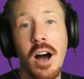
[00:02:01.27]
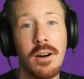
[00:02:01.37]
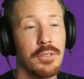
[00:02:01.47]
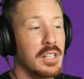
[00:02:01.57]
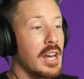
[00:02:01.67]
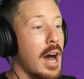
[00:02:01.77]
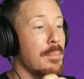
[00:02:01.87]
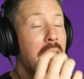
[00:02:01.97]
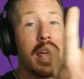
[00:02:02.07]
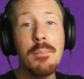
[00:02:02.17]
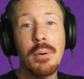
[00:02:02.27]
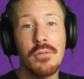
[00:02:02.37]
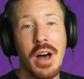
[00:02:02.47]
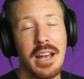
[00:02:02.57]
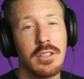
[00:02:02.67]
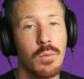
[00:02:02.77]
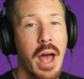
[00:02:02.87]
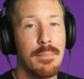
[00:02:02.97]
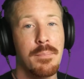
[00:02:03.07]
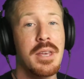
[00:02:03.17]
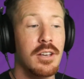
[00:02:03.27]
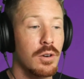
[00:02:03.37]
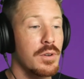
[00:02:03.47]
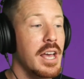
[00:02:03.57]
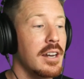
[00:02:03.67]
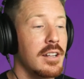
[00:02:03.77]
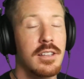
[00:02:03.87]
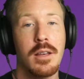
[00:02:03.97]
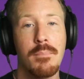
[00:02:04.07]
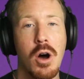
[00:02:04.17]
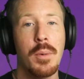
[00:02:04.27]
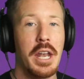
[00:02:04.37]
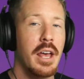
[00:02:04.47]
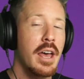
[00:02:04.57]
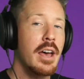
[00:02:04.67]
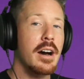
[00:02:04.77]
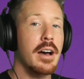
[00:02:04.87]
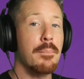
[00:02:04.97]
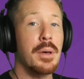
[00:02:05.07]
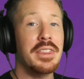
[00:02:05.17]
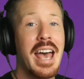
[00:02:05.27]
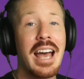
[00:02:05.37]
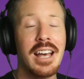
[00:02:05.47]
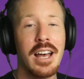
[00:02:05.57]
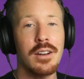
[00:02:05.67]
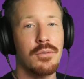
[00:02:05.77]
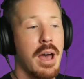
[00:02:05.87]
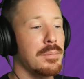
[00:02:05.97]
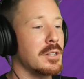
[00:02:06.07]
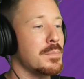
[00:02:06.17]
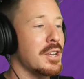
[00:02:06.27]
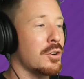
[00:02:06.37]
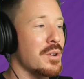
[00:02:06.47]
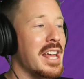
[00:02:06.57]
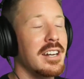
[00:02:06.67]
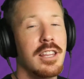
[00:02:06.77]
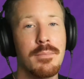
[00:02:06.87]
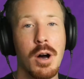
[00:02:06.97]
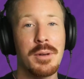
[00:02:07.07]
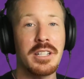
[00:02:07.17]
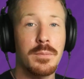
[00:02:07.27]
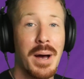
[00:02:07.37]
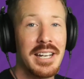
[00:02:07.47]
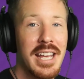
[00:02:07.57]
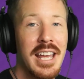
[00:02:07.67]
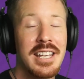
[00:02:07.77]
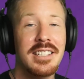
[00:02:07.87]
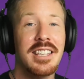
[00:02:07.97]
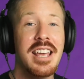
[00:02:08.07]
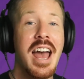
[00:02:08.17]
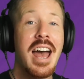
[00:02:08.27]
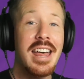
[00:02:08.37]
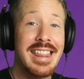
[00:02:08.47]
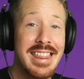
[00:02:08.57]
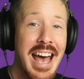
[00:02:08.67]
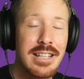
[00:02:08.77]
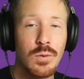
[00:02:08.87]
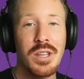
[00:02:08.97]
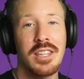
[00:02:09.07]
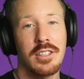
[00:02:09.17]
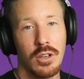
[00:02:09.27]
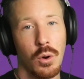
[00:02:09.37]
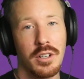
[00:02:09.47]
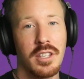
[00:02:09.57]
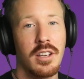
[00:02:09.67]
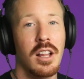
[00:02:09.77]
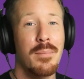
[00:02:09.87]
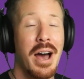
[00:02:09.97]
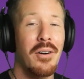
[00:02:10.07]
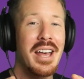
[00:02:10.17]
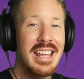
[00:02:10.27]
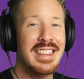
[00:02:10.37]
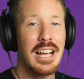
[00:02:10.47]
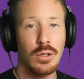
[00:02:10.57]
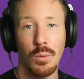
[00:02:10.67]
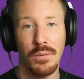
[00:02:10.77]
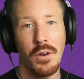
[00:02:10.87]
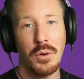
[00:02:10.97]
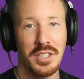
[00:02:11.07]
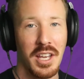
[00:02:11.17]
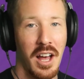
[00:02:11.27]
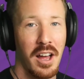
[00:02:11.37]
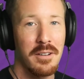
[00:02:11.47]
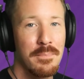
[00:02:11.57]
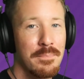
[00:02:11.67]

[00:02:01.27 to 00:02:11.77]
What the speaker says: off-the-top improvised rap being created in the moment. But that kind of rap that's being created in the moment spontaneously, that's what this course is all about. That's what we're focusing on.